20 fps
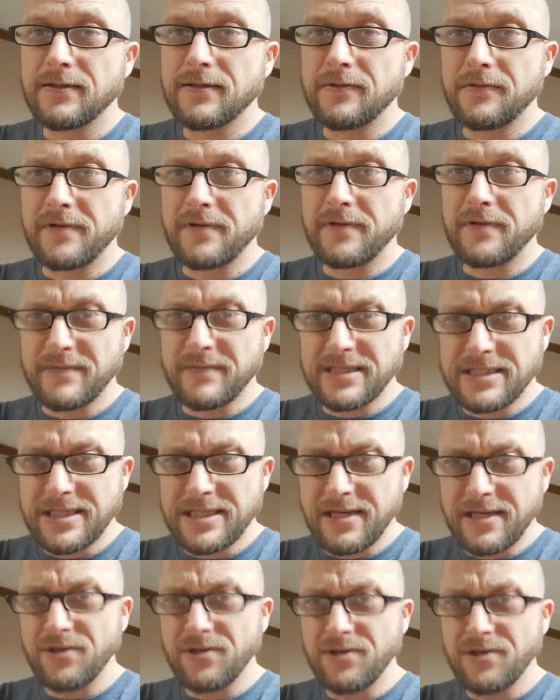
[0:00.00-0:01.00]
Well, I'm going to
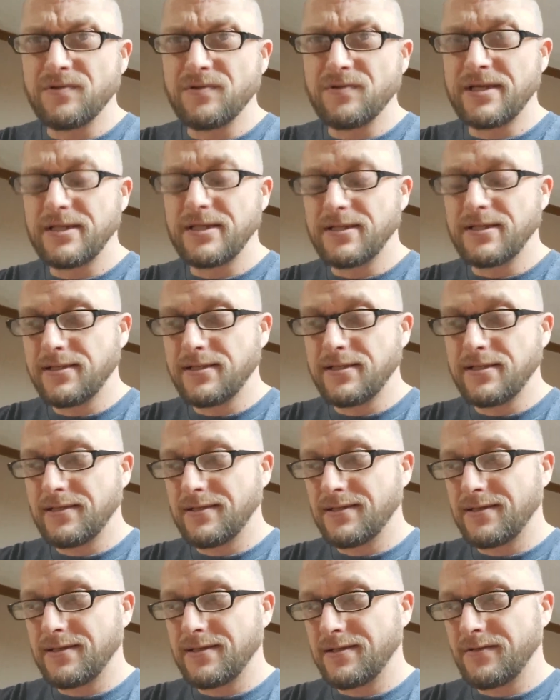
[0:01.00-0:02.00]
tell you that
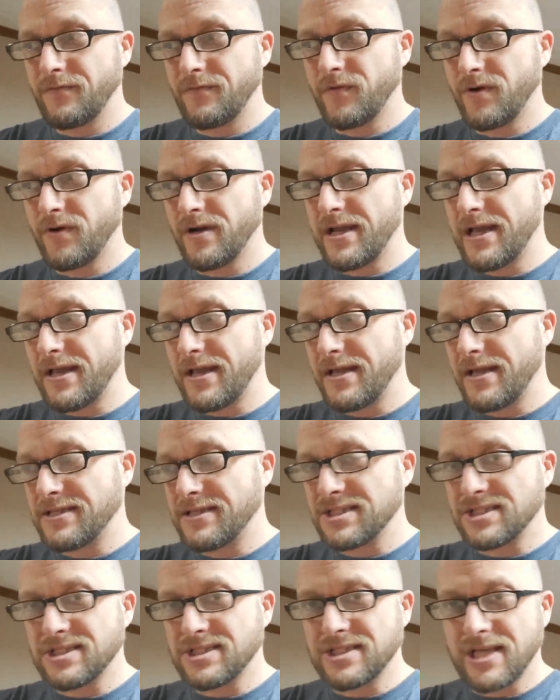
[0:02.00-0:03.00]
for a
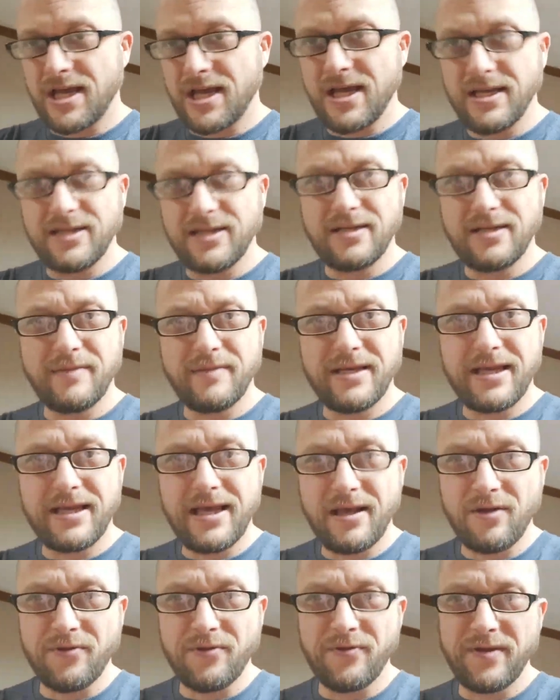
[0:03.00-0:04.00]
society to be
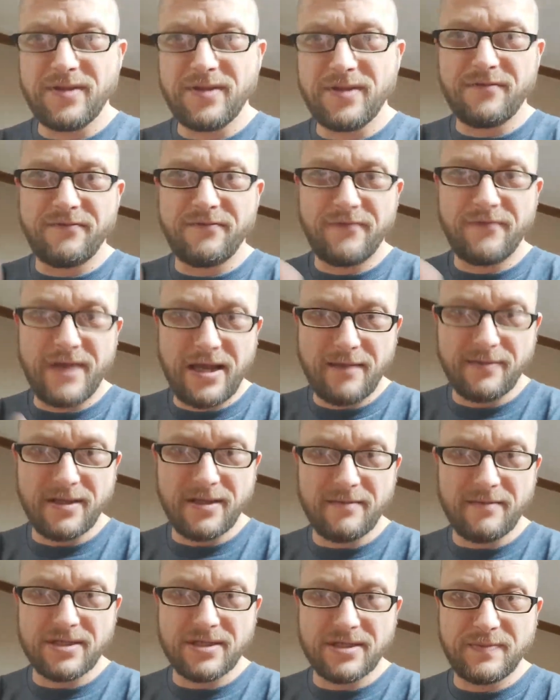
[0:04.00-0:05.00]
healthy, the
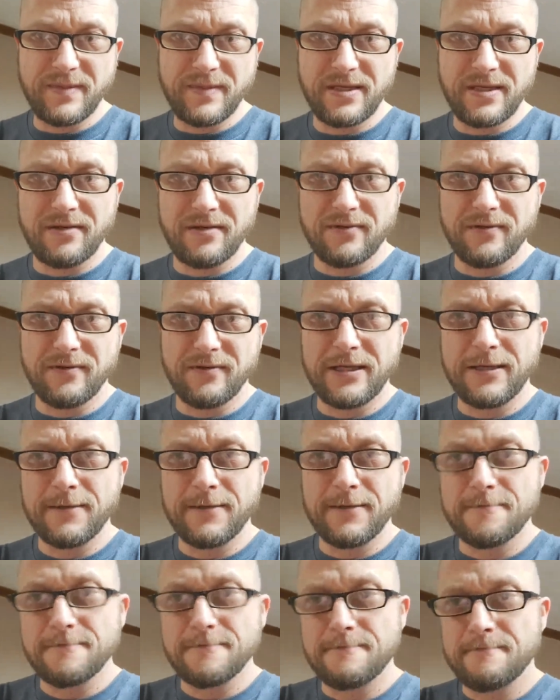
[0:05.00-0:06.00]
family must be healthy.
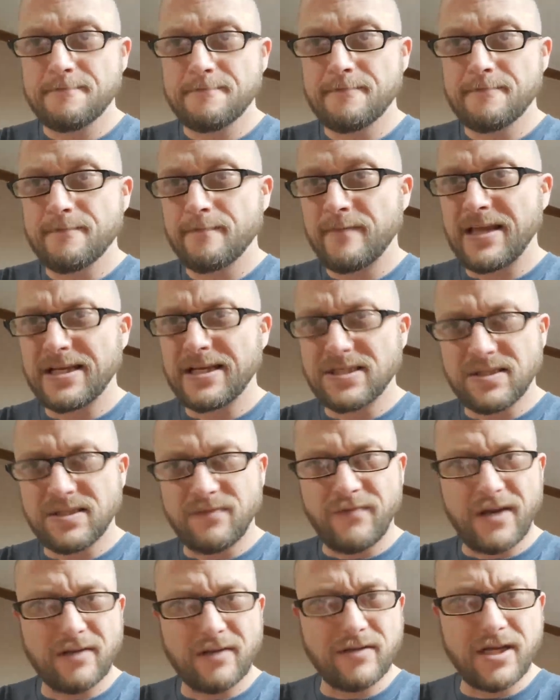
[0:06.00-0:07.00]
That is the
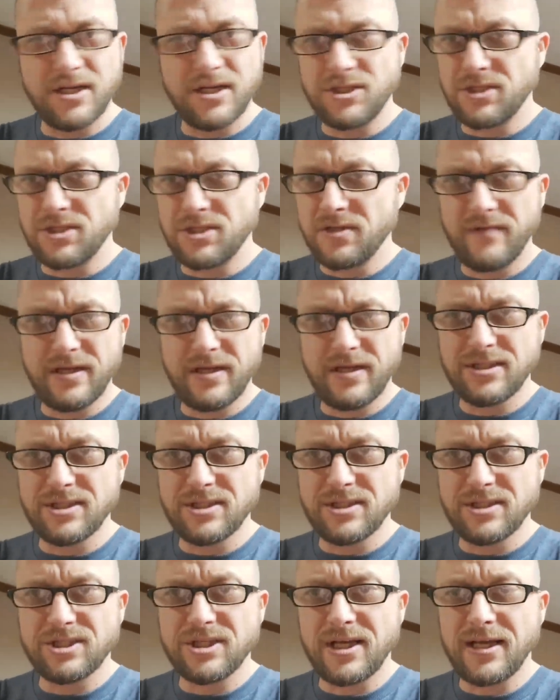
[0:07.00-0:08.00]
foundation of any
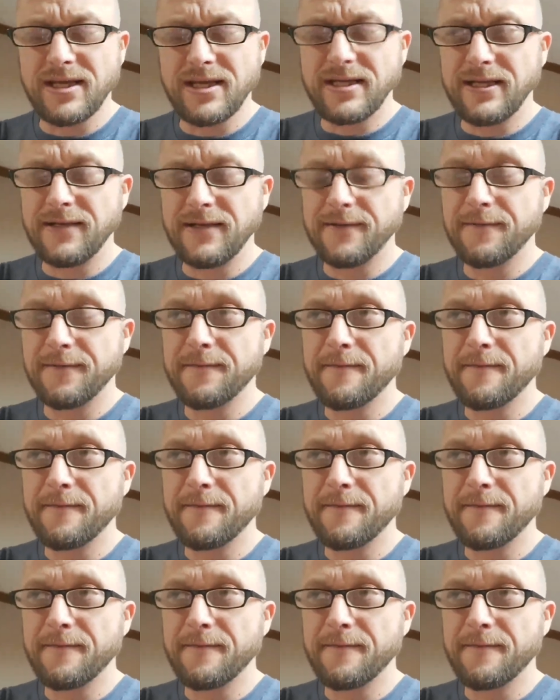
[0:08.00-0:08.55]
society.